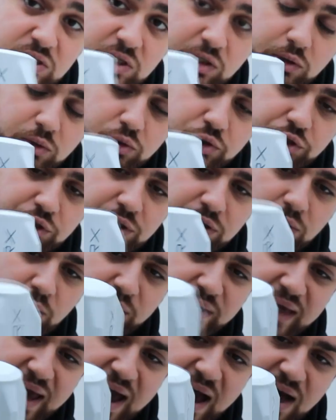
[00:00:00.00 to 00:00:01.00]
solution,
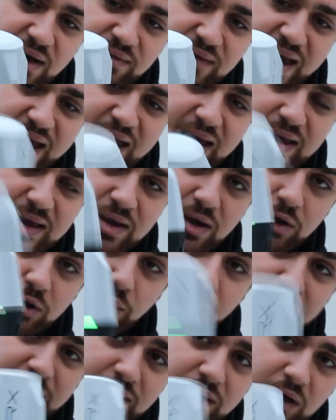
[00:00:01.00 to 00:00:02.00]
we have a
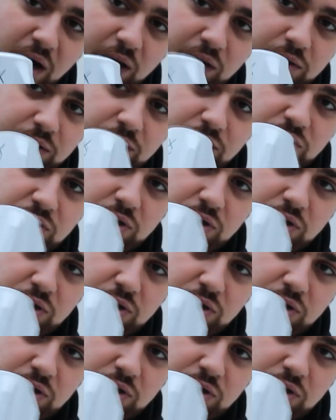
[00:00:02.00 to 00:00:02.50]
green color.